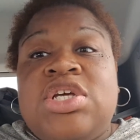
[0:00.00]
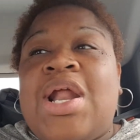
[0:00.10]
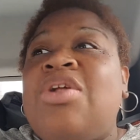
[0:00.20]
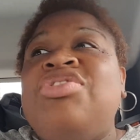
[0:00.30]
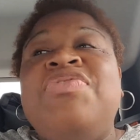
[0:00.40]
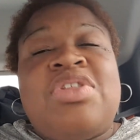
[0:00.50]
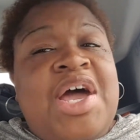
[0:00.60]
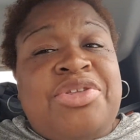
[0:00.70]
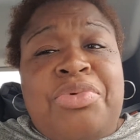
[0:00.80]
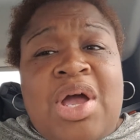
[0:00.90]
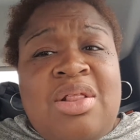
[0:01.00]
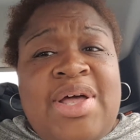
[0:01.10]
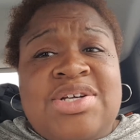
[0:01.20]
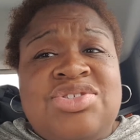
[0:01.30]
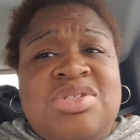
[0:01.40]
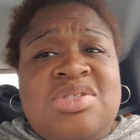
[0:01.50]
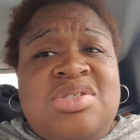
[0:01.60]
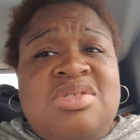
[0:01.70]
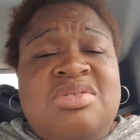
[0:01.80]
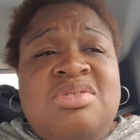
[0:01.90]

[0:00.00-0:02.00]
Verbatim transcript: and I don't even like the recollections.